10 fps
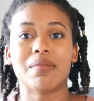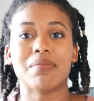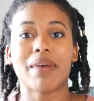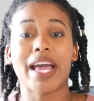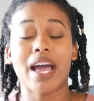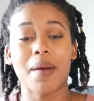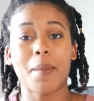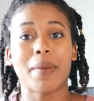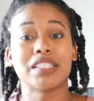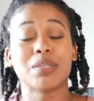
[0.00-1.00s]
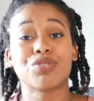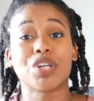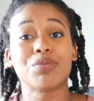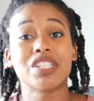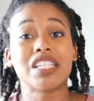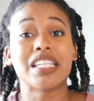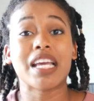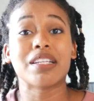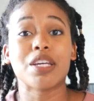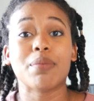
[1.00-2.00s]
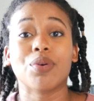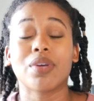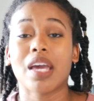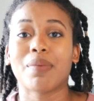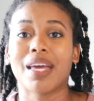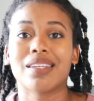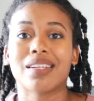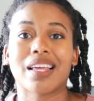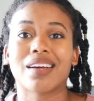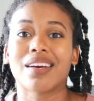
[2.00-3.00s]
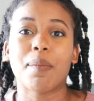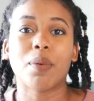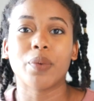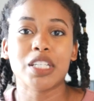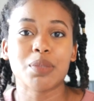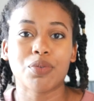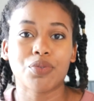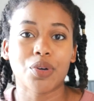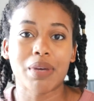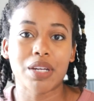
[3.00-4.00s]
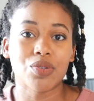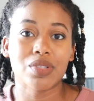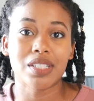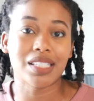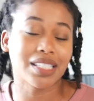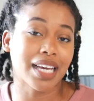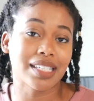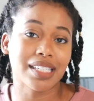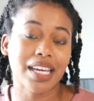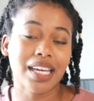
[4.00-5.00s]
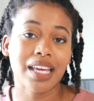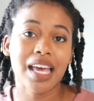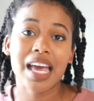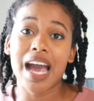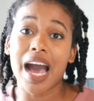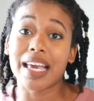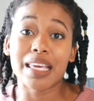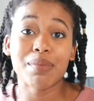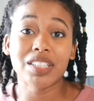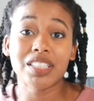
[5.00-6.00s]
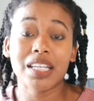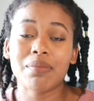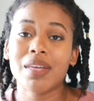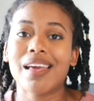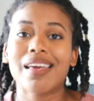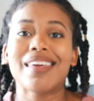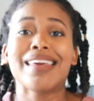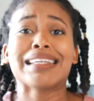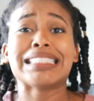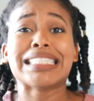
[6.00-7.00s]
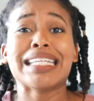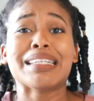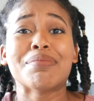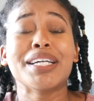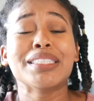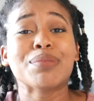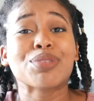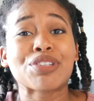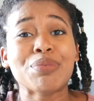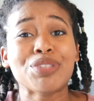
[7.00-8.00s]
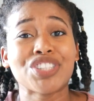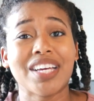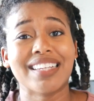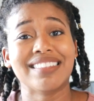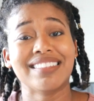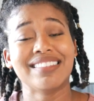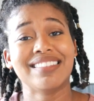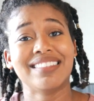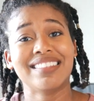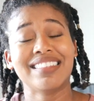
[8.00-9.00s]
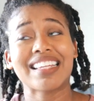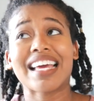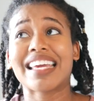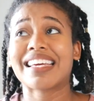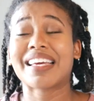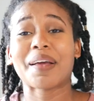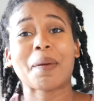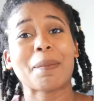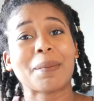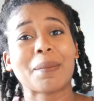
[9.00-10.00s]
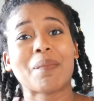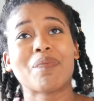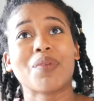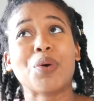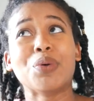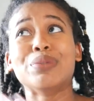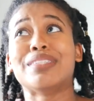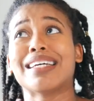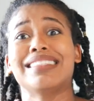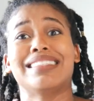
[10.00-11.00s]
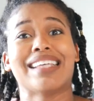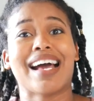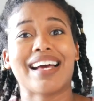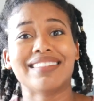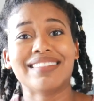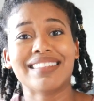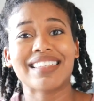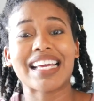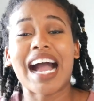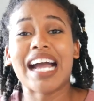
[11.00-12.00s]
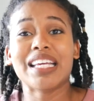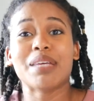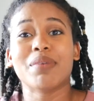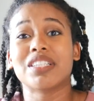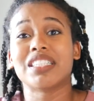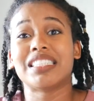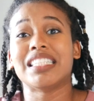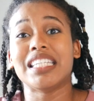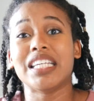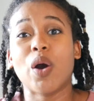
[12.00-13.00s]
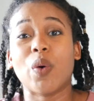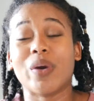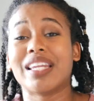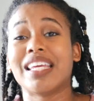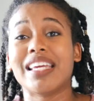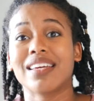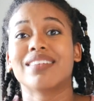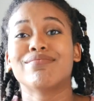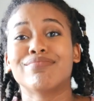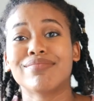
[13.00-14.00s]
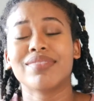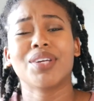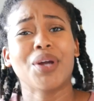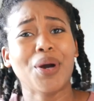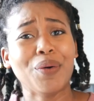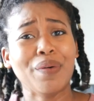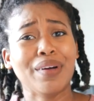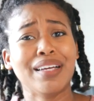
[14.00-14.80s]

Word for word: my subscription to DAT Bootcamp ended like a couple weeks before my new test date. I emailed him, he extended my subscription. Like, who does that? Like, I emailed the CEO and he, you know,